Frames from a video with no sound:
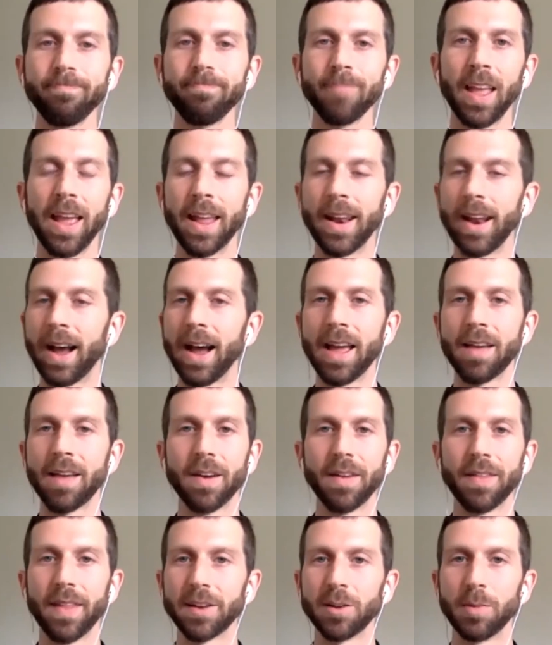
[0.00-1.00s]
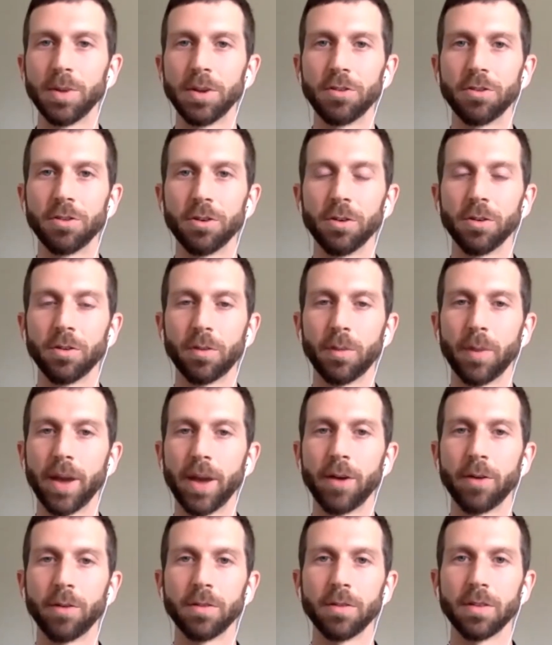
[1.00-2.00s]
I have found that to be true for my
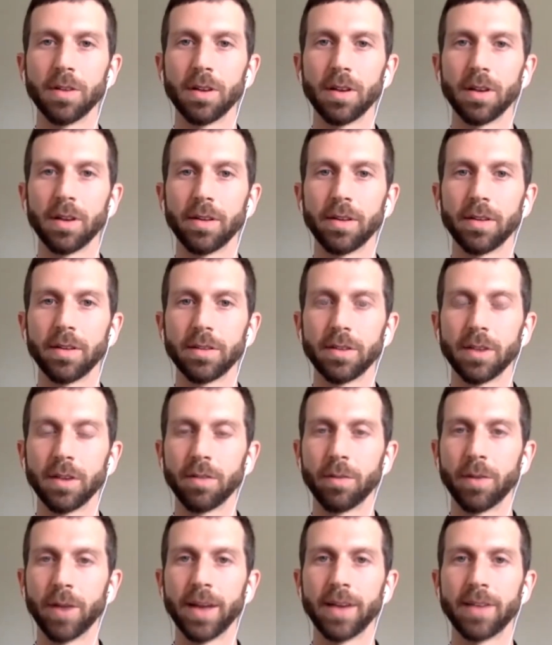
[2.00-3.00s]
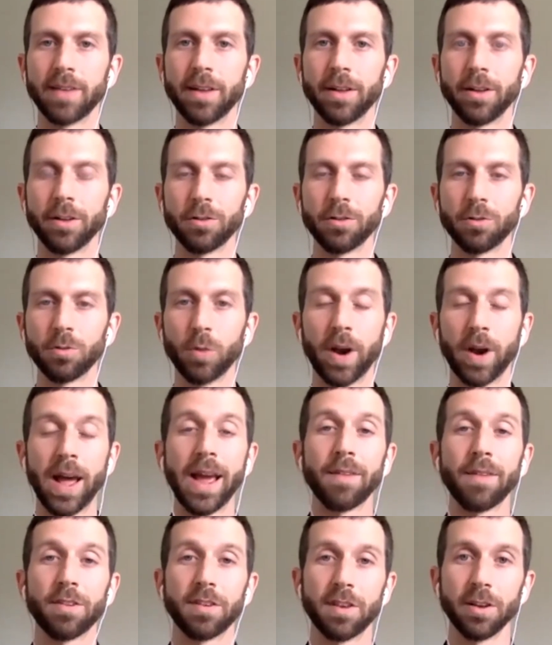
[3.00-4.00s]
own self. When I
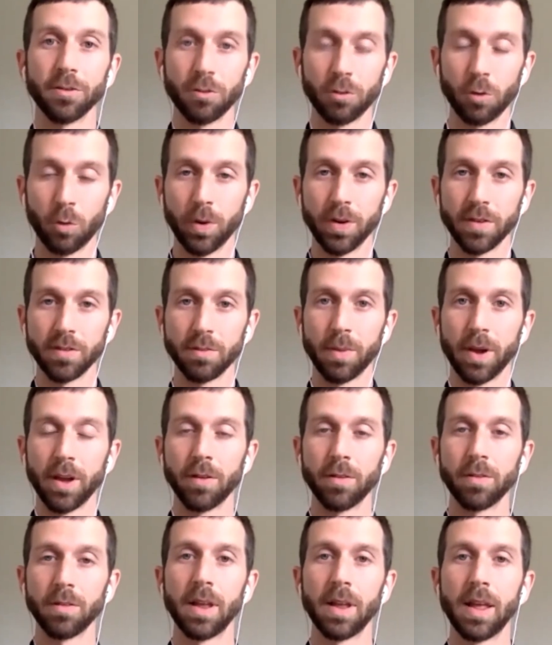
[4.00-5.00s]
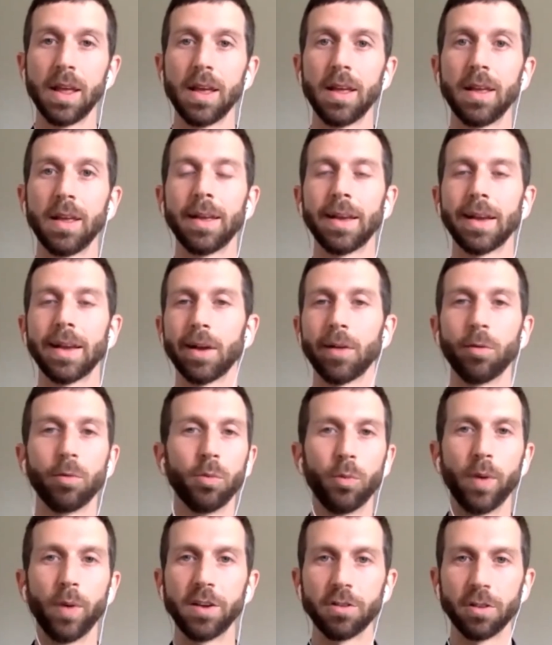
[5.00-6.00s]
have to tell stories of my own kind of
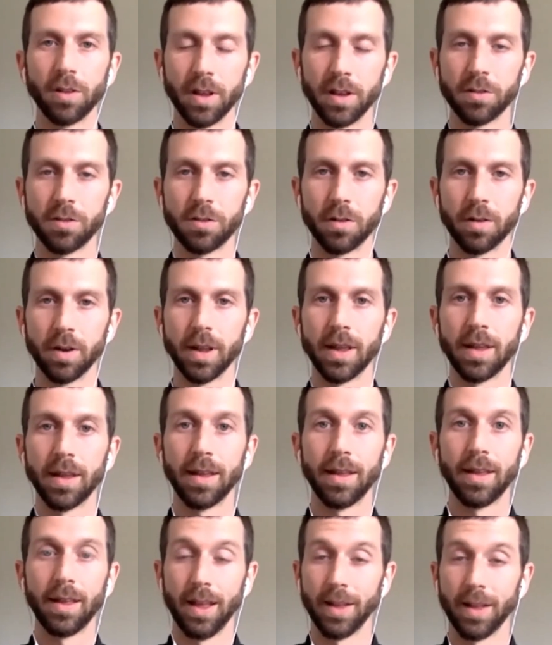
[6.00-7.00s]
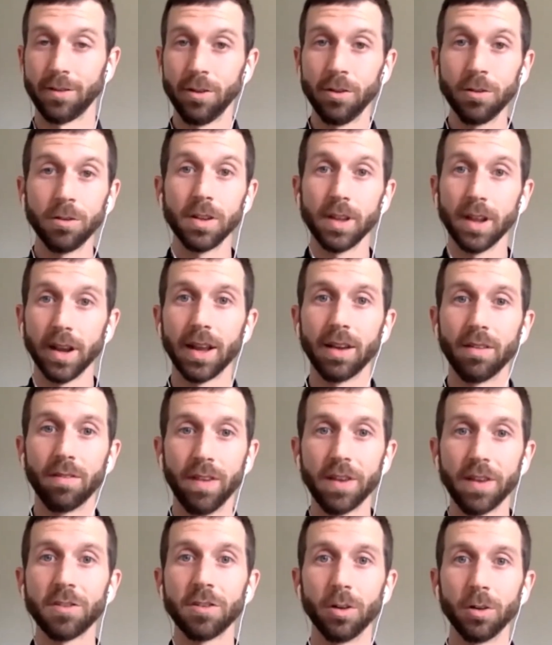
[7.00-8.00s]
racial history, it's usually a
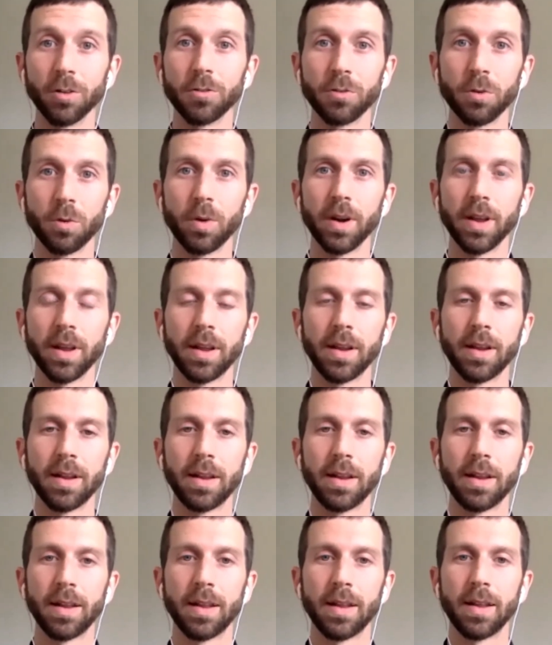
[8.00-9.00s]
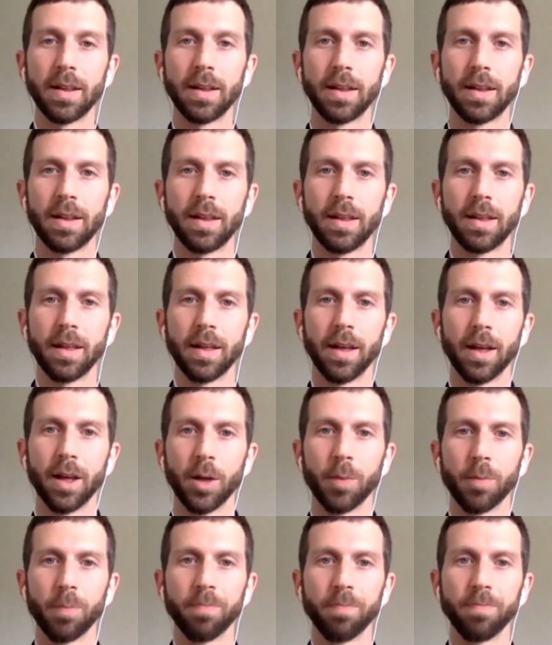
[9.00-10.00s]
confessional story,
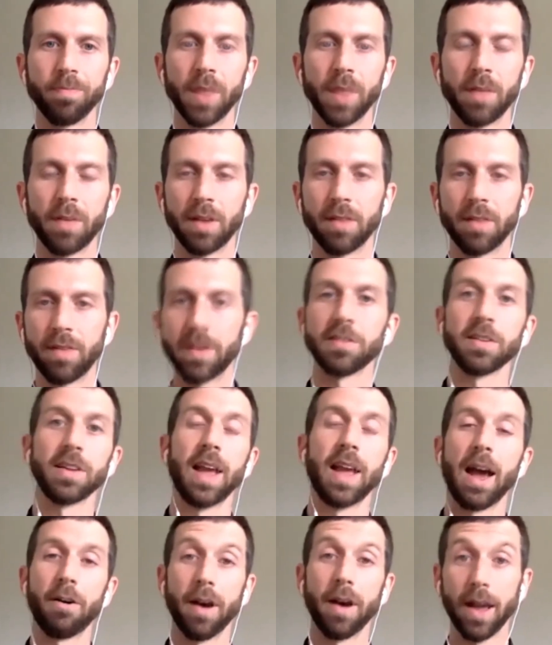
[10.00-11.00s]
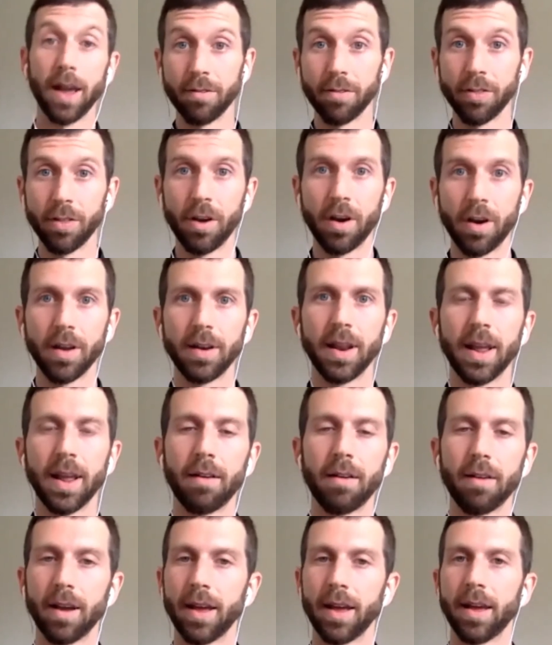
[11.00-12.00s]
of confessing how I have thought,
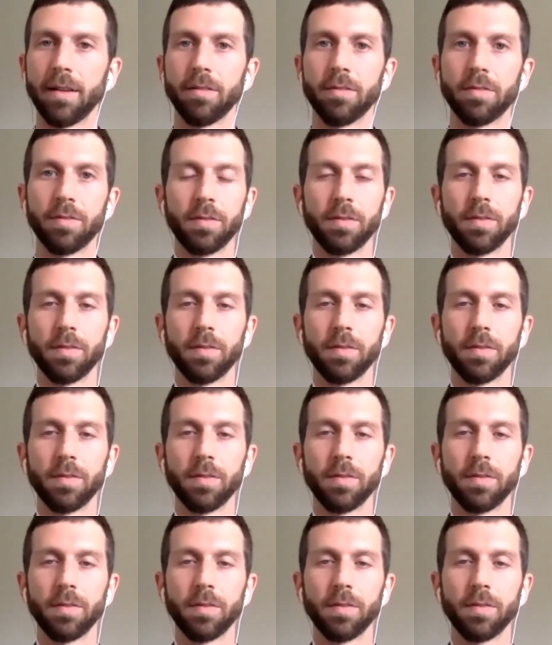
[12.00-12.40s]
how I have